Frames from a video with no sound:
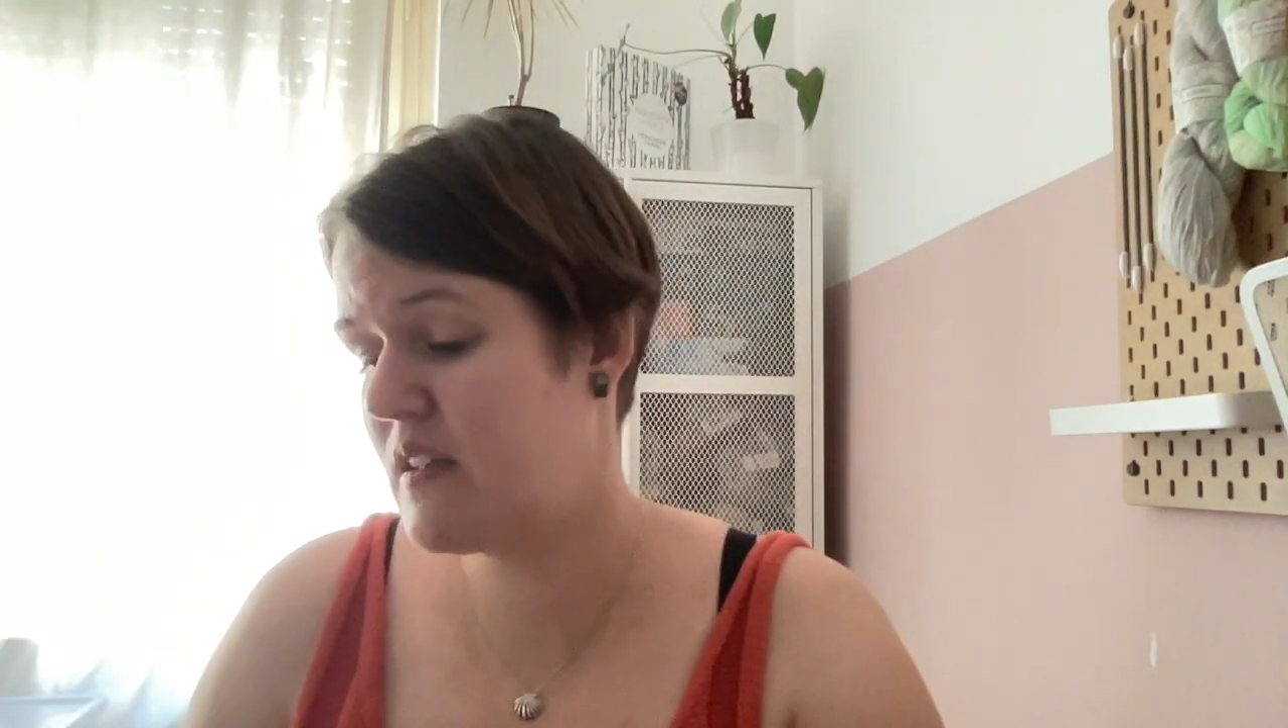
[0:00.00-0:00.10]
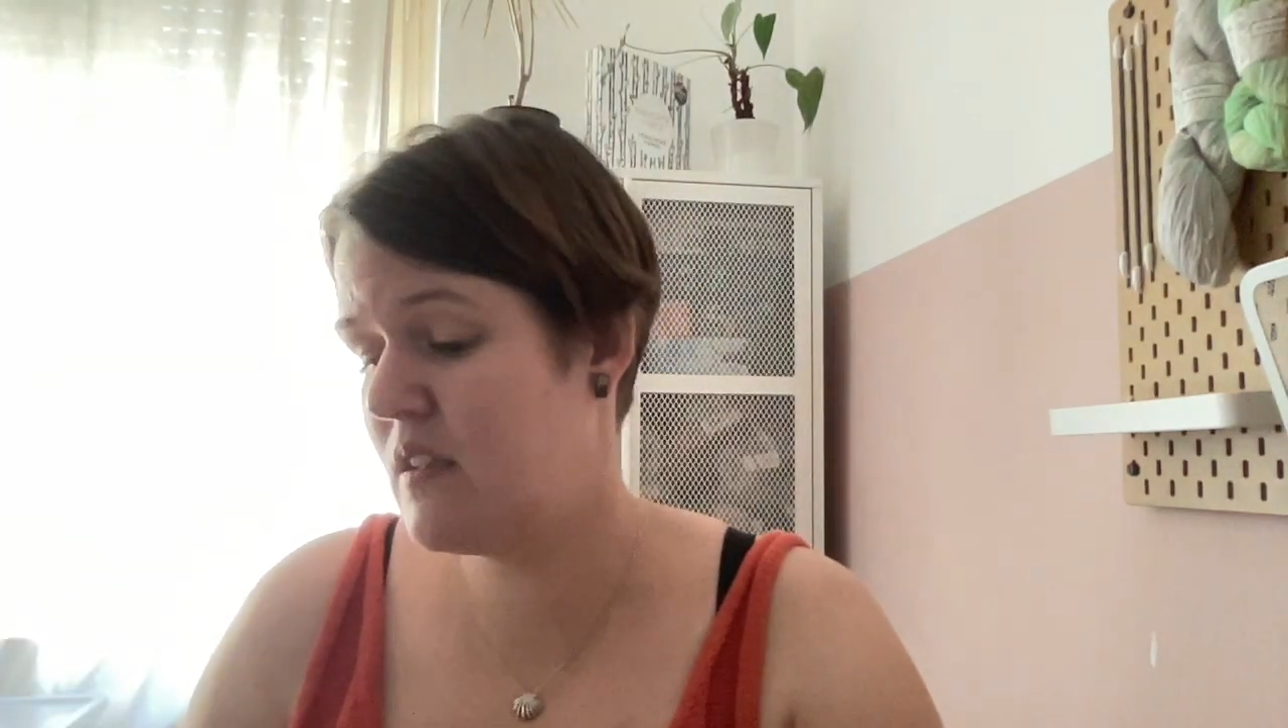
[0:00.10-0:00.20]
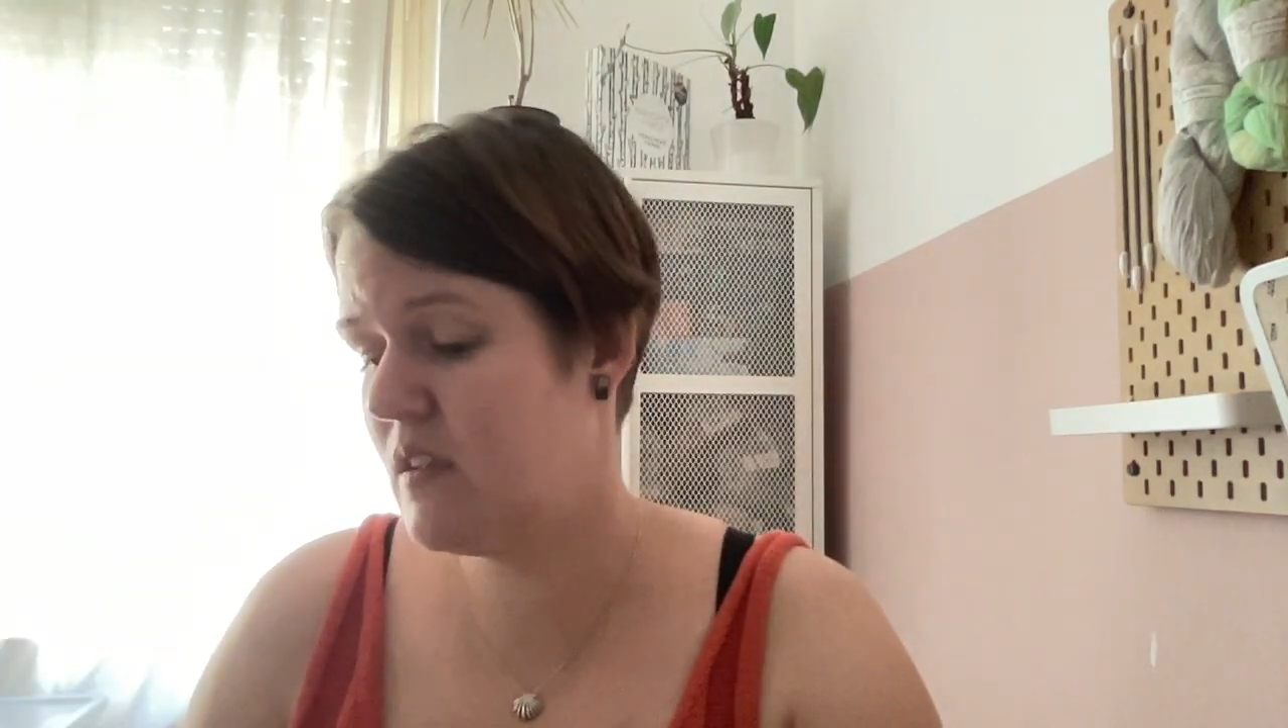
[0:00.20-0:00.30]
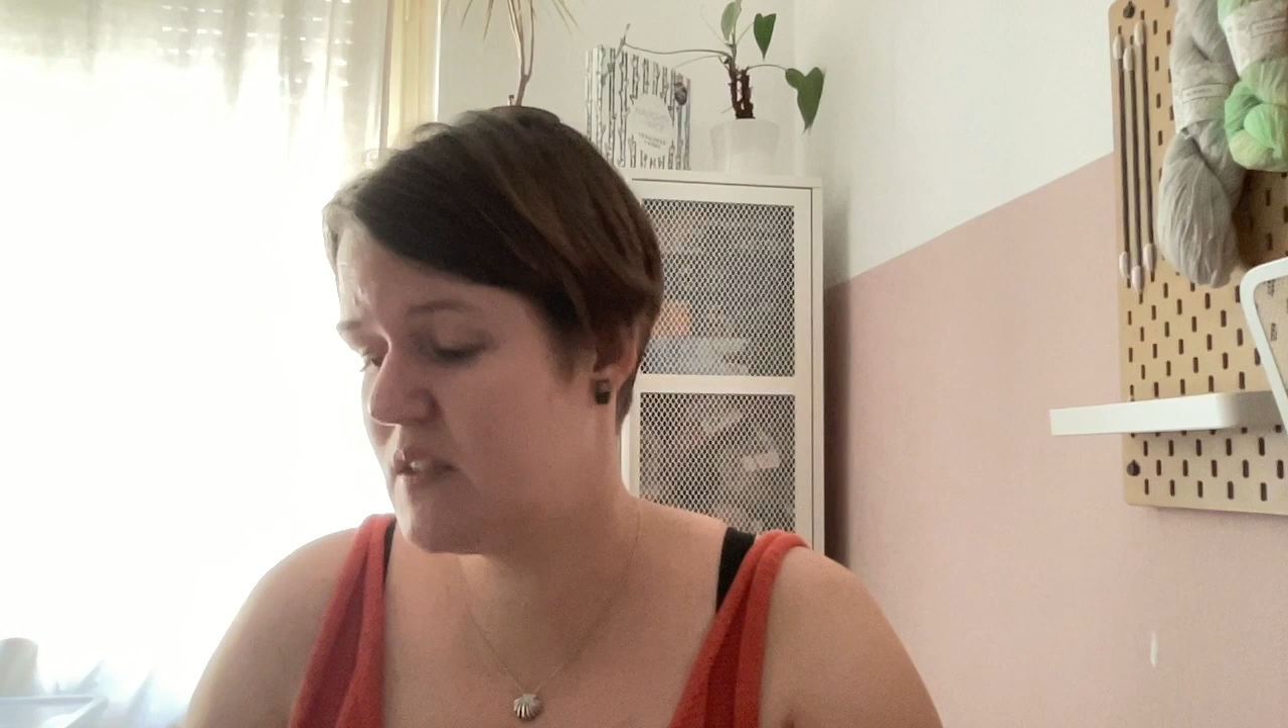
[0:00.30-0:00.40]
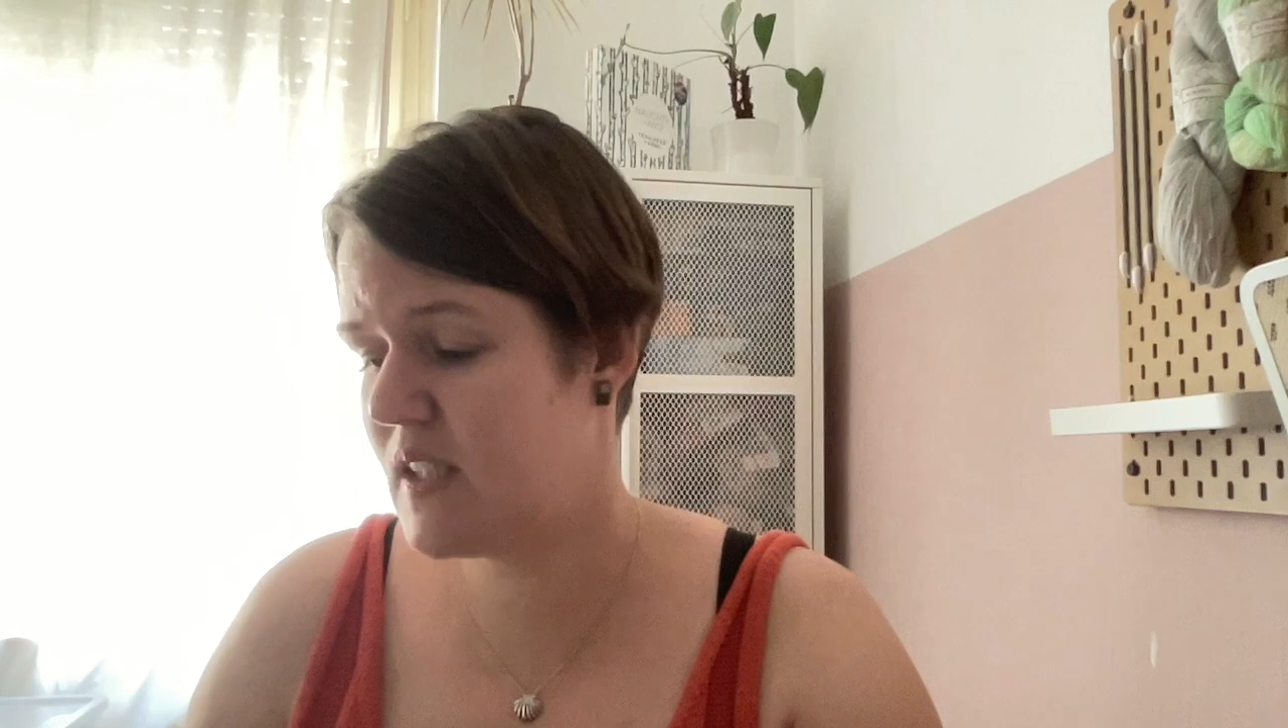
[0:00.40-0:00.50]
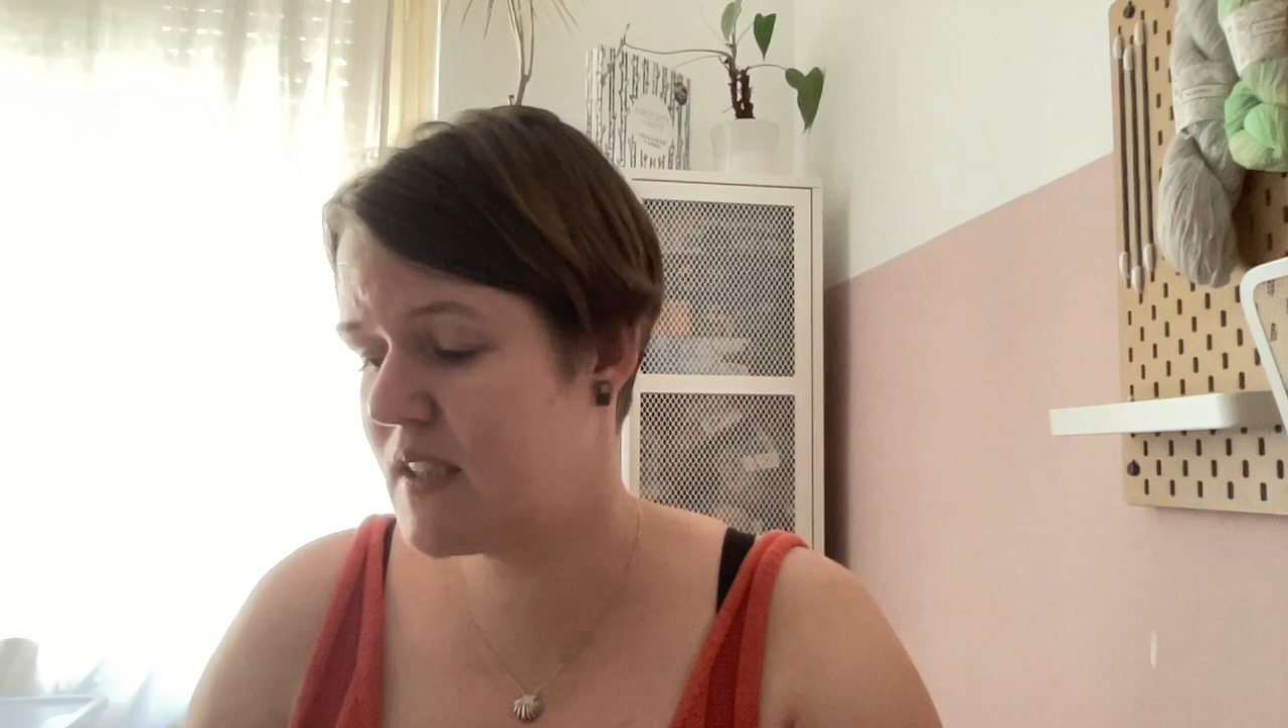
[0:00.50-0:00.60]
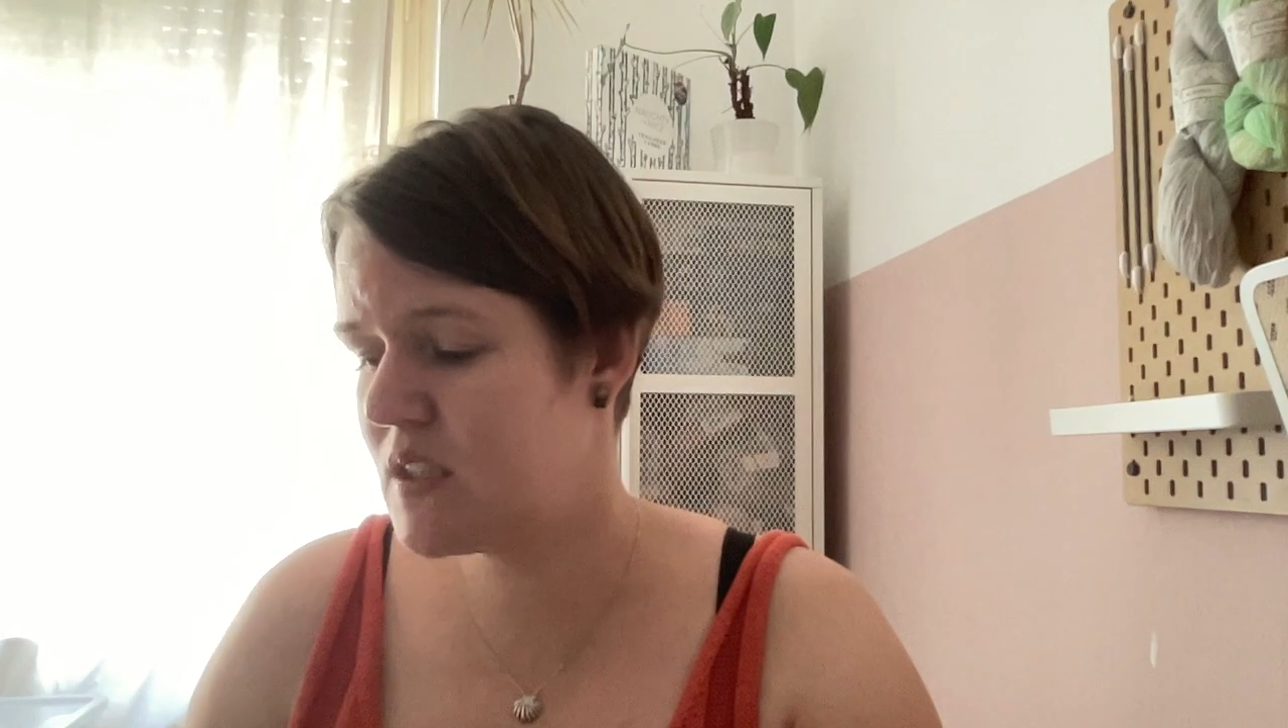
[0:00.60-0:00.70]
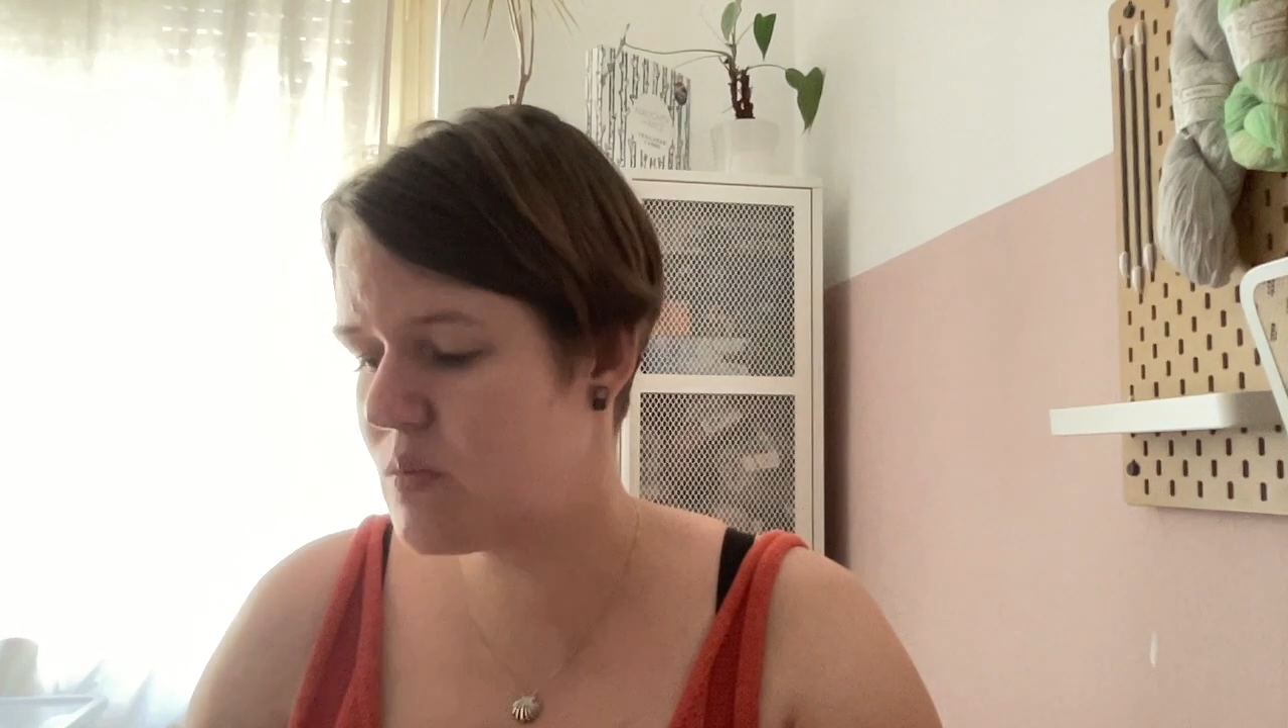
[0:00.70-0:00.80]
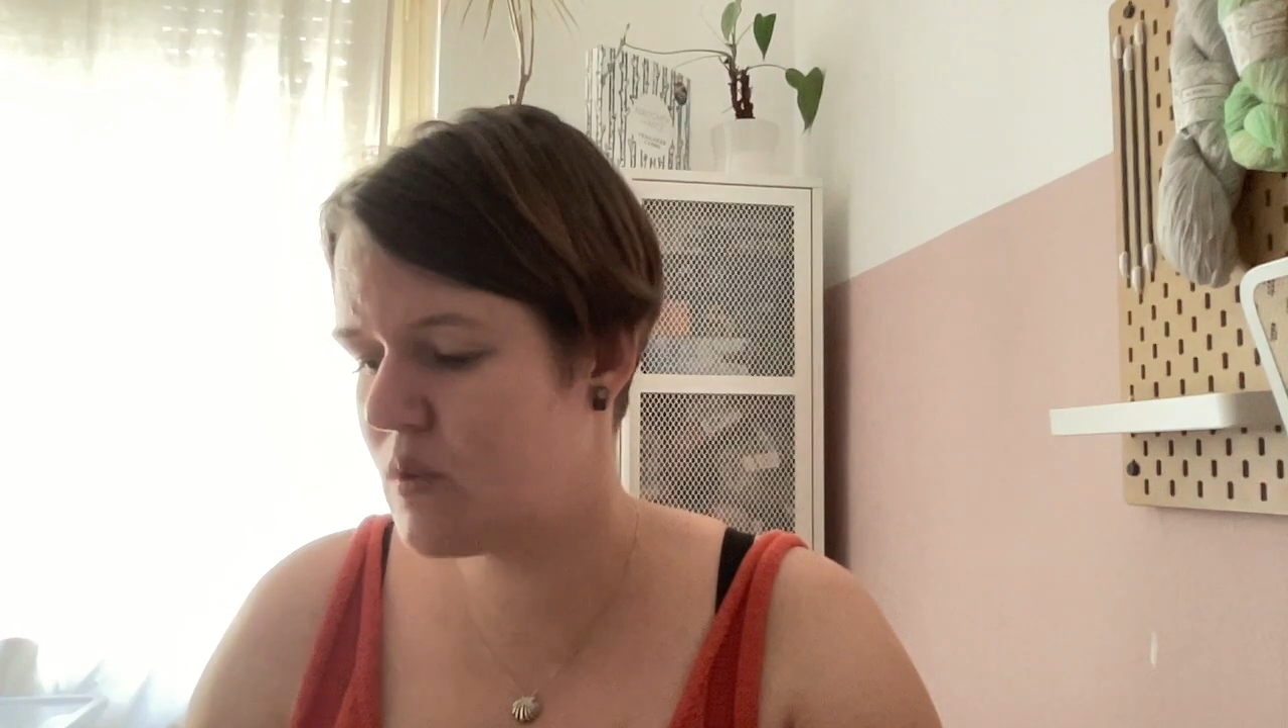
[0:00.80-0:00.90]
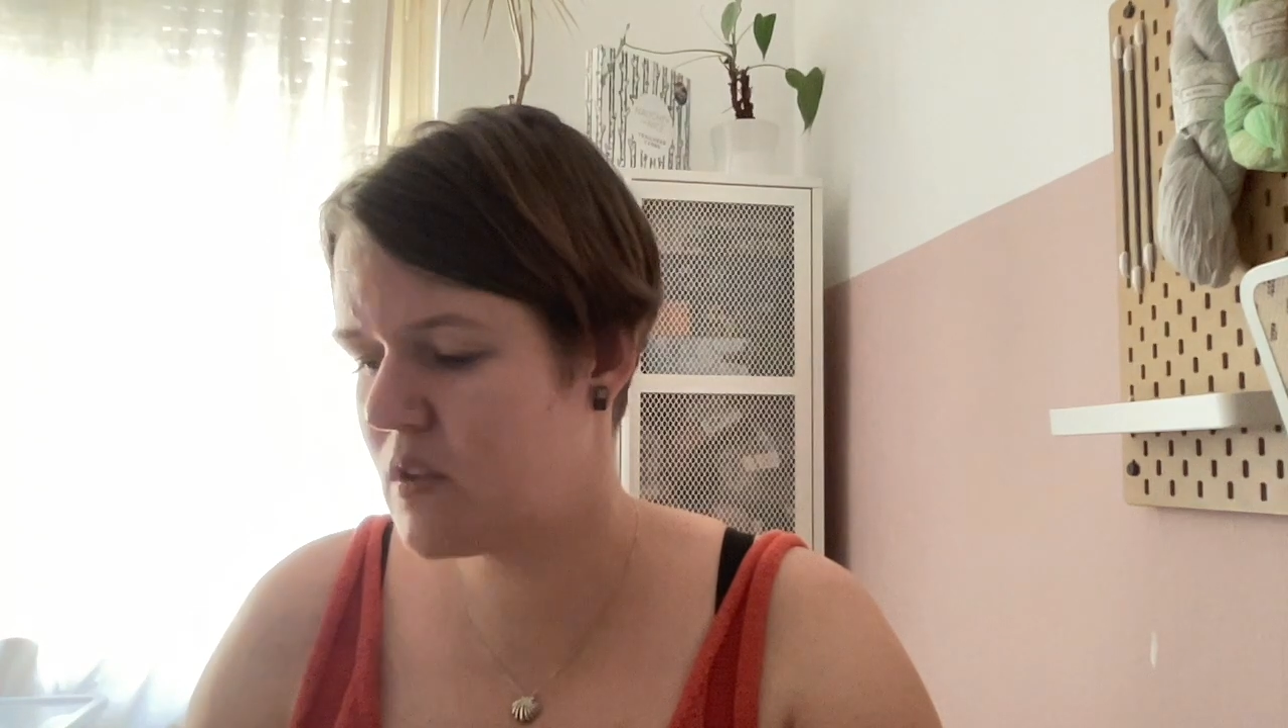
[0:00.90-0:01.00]
and all the
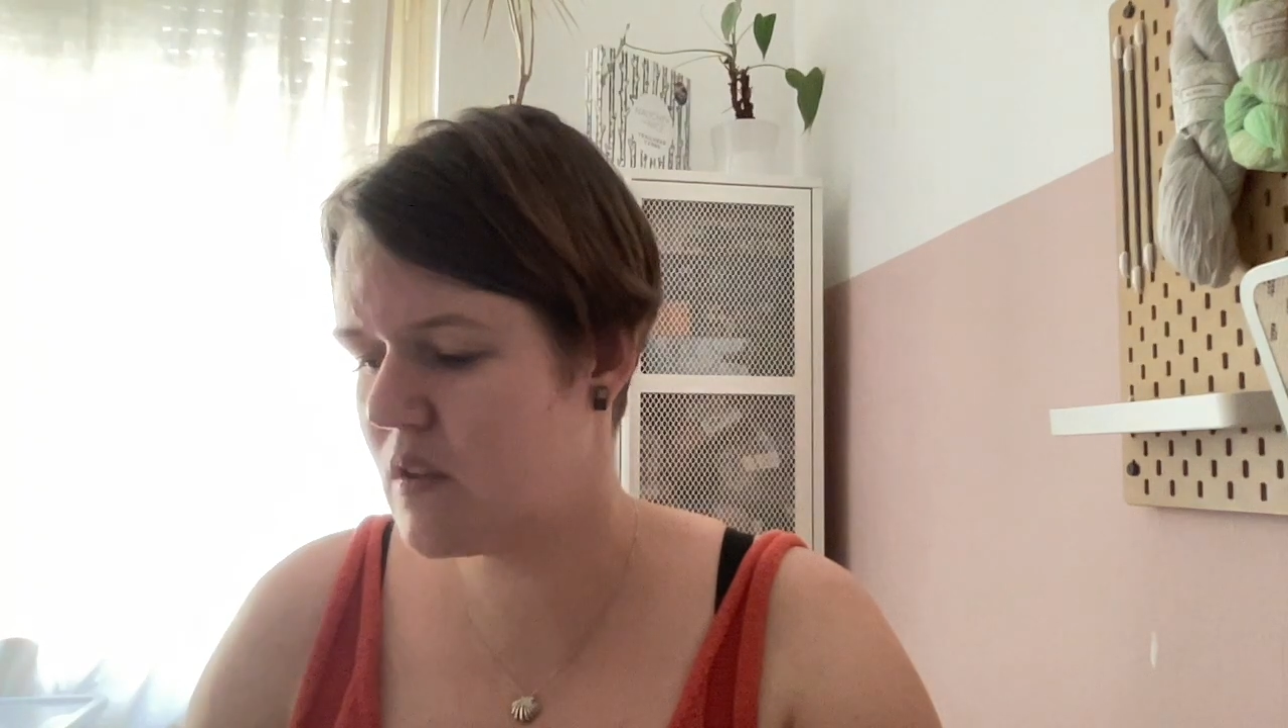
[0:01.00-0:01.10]
others were